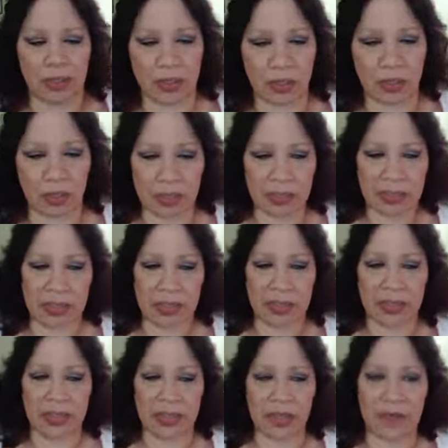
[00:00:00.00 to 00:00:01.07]
So if I'm
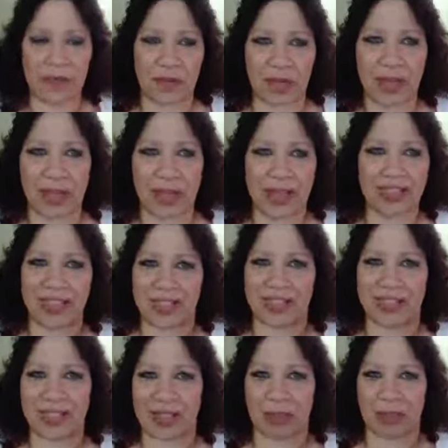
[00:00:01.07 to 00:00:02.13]
saying stuff and it actually
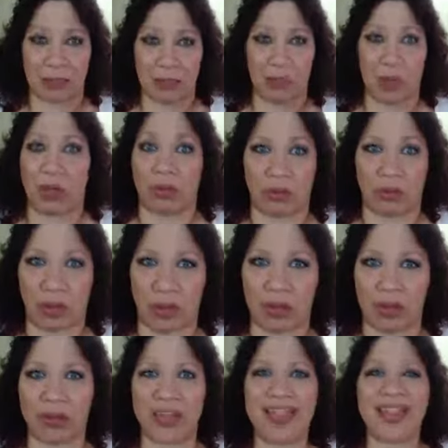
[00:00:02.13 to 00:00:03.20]
is like, well,
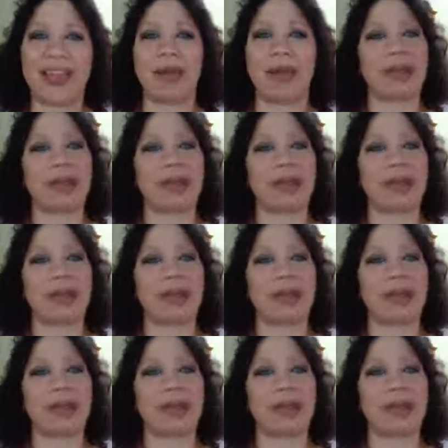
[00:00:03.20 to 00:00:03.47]
duh,